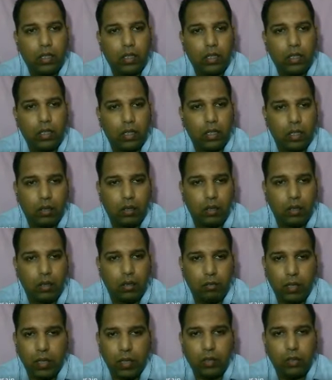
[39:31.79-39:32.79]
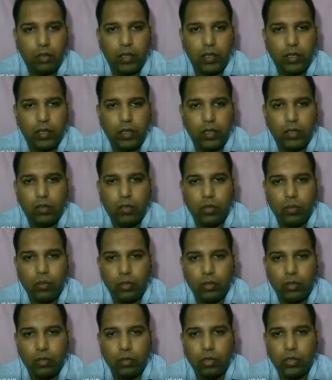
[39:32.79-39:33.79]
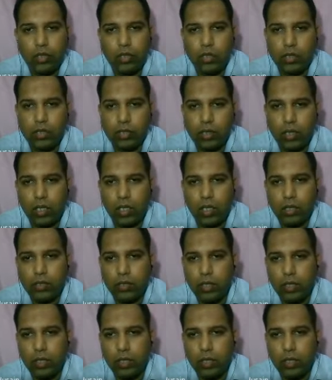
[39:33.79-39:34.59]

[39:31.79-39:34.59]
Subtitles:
Mycobacterium tuberculosis, SARS,